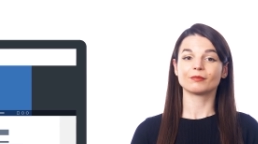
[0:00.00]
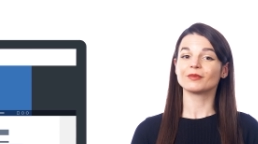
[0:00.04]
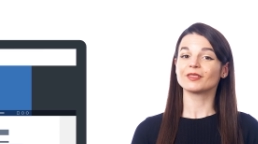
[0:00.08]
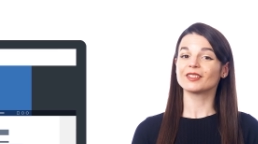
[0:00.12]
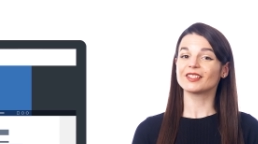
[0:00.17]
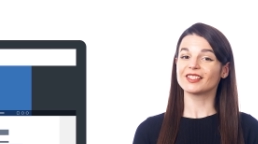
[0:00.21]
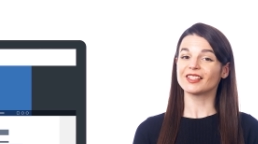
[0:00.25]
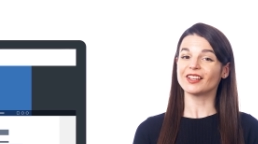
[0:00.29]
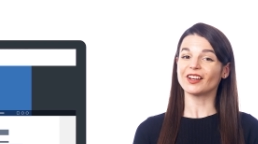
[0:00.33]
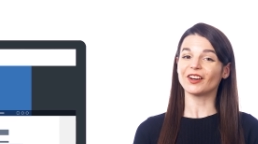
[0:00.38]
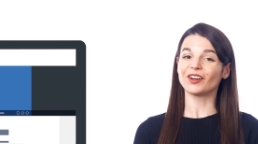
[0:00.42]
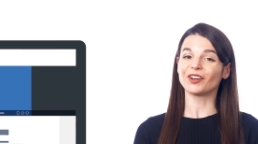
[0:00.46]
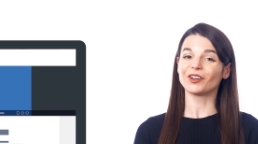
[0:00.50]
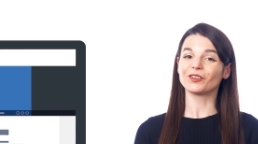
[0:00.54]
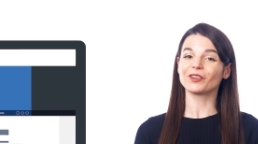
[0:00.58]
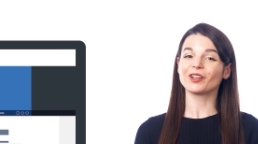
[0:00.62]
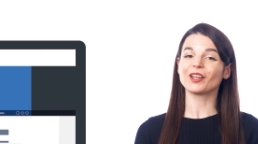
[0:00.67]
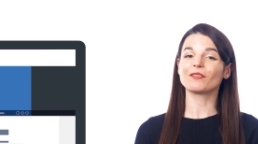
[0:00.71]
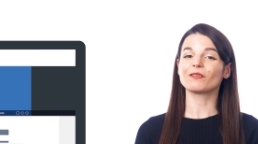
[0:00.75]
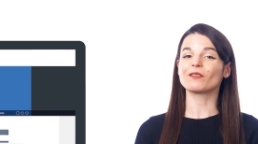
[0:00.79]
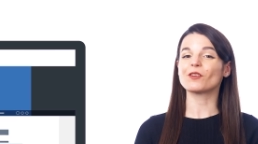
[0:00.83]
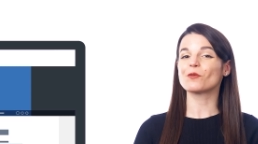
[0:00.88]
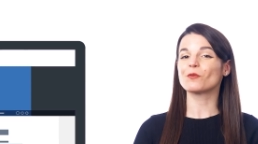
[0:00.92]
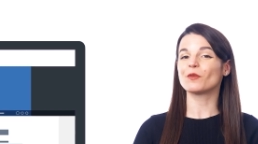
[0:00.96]
So,
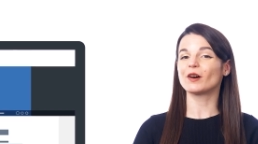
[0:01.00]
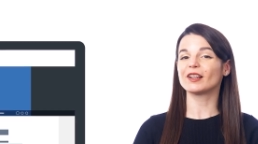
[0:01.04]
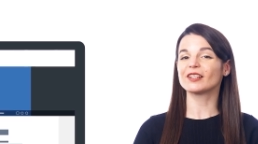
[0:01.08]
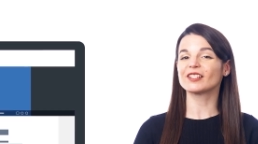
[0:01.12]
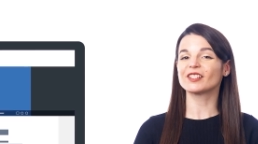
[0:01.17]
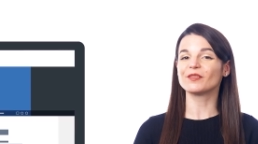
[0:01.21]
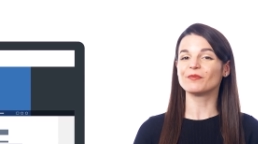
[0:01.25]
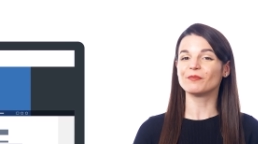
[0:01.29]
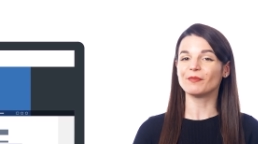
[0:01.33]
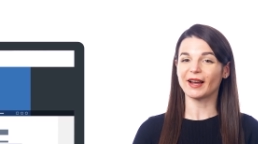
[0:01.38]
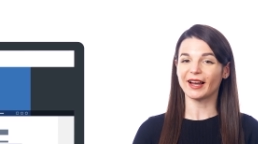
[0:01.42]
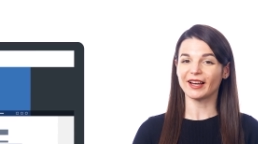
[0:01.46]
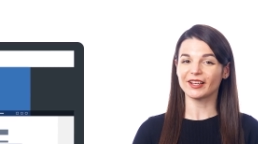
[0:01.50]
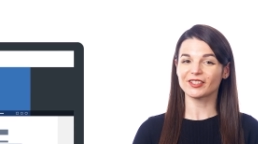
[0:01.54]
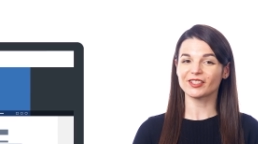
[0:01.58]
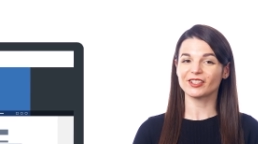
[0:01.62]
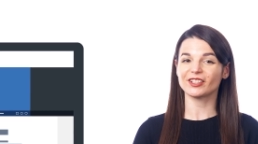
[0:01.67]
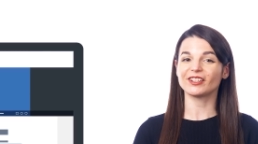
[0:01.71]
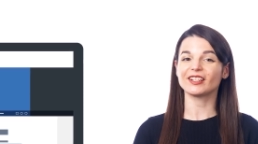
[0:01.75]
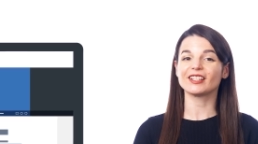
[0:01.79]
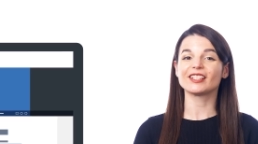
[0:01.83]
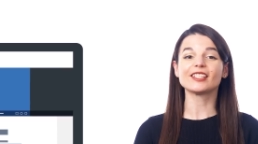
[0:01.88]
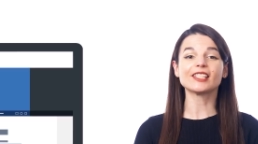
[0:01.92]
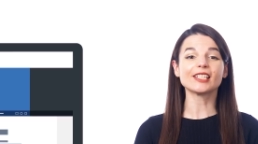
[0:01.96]
if you want to master
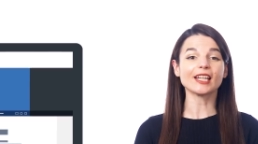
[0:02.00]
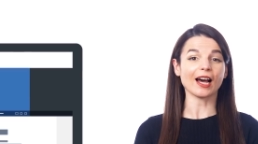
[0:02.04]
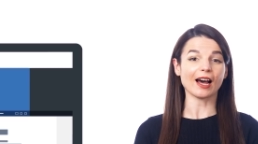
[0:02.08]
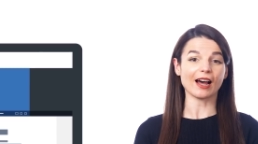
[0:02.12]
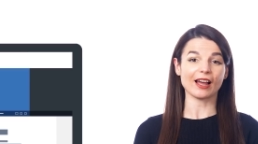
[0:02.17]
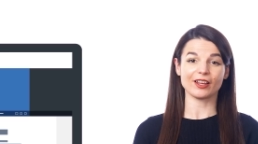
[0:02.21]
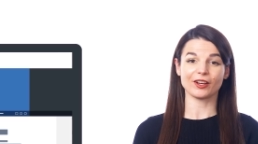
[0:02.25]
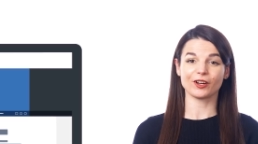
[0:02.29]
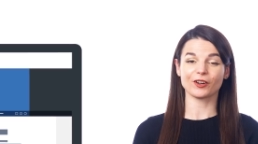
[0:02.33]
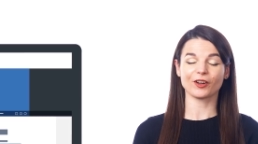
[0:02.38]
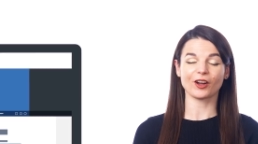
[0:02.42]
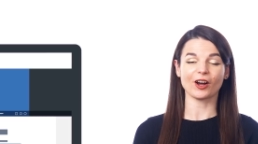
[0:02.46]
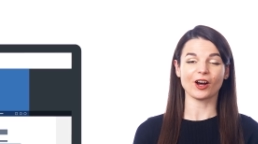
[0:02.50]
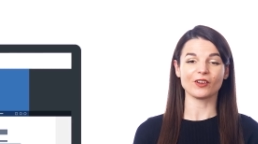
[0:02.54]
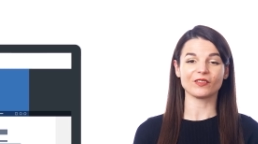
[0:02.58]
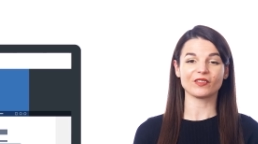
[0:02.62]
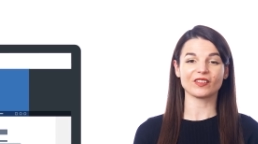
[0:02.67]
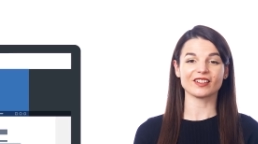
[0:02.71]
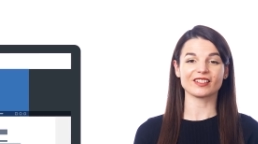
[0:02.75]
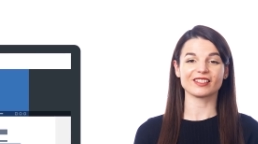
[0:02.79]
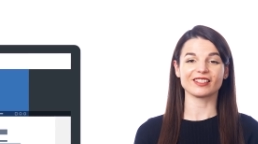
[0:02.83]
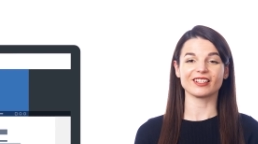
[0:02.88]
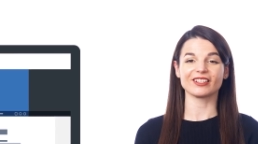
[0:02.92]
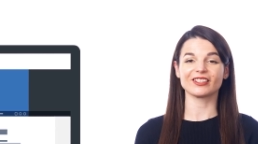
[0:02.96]
entire
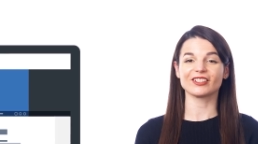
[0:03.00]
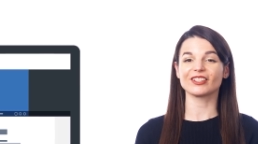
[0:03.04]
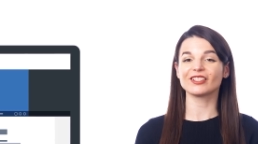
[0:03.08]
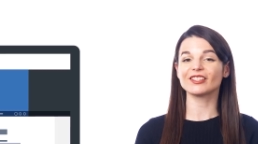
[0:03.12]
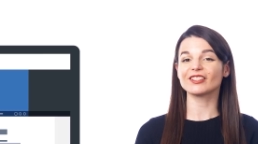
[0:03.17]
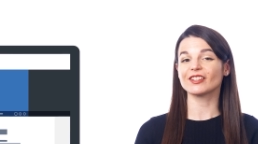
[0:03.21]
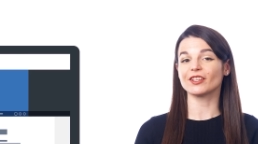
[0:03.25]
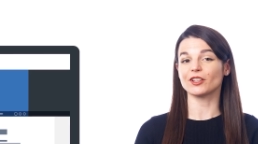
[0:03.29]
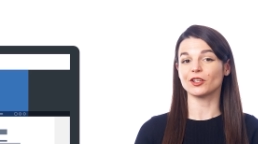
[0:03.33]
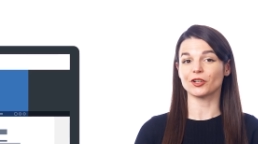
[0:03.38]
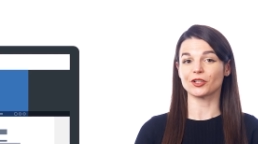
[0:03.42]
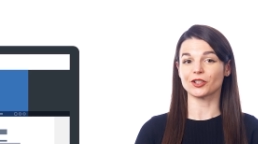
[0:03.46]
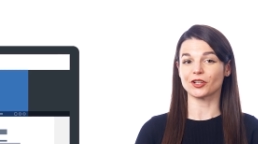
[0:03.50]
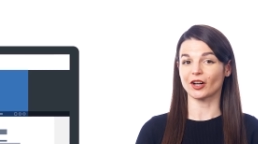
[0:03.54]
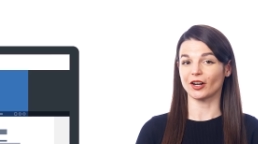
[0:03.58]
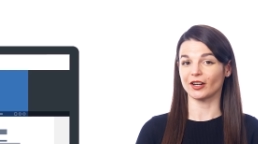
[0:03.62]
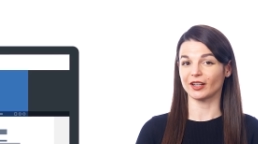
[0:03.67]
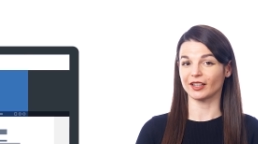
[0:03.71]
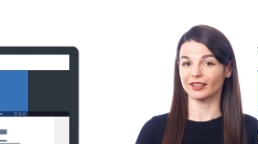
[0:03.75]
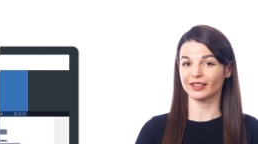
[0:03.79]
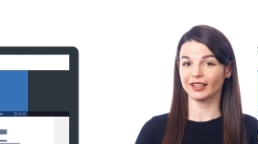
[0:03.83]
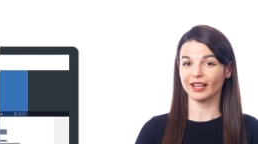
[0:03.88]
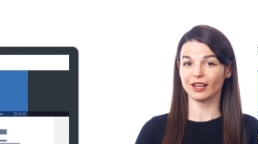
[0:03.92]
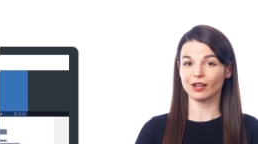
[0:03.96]
conversations in your
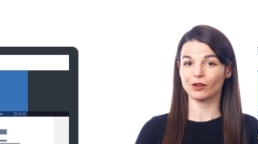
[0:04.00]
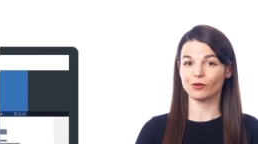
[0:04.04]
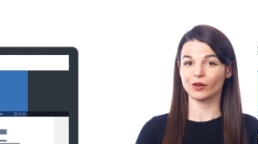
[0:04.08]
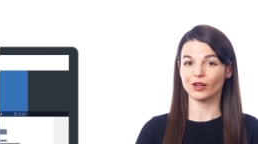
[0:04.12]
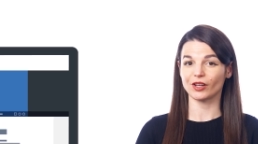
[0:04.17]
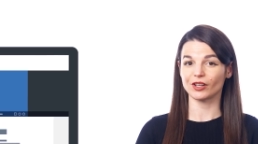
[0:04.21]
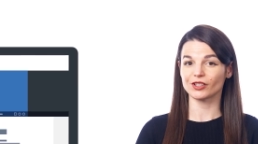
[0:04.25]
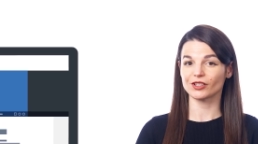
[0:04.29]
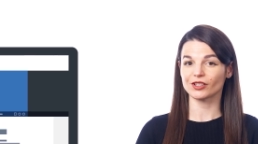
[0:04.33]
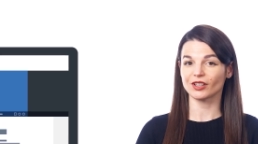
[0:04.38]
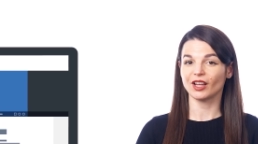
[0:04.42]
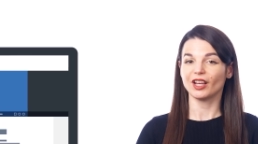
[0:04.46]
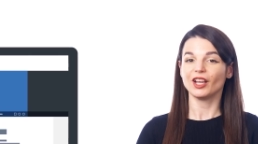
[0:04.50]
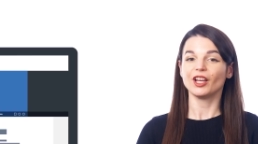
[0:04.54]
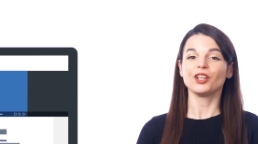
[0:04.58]
target language,